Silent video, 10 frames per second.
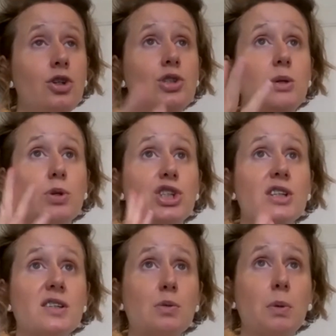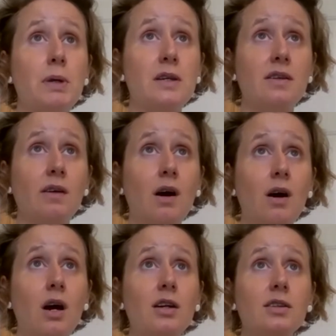Usually when she does this, my penis is
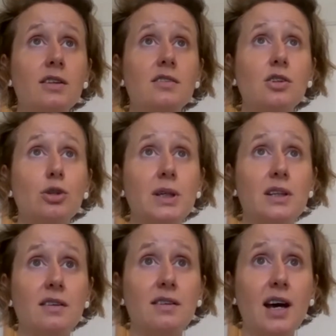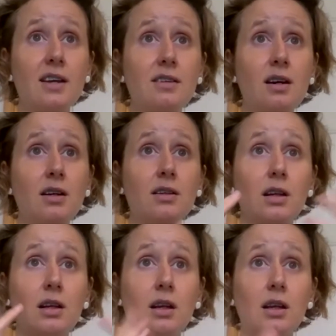hard. This is going to be a disaster. Da,
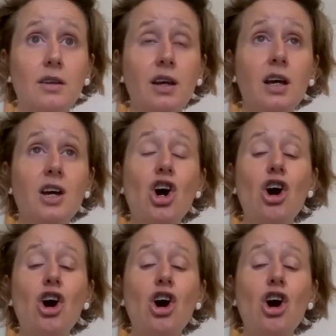da, da, da, da.